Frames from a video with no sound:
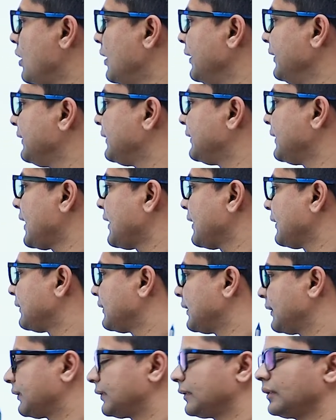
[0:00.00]
on
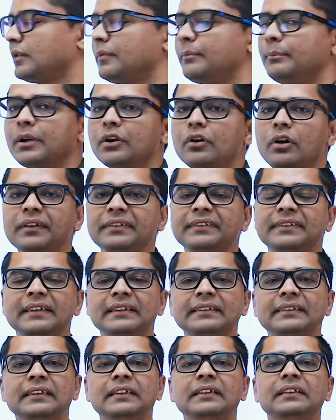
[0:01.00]
statistics, because
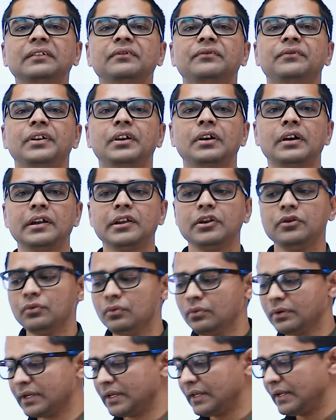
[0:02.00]
this is where
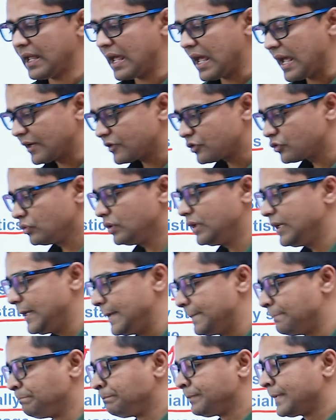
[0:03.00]
you can
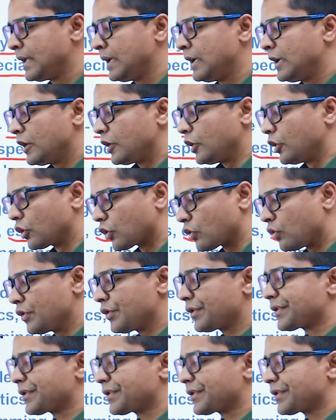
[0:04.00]
actually grow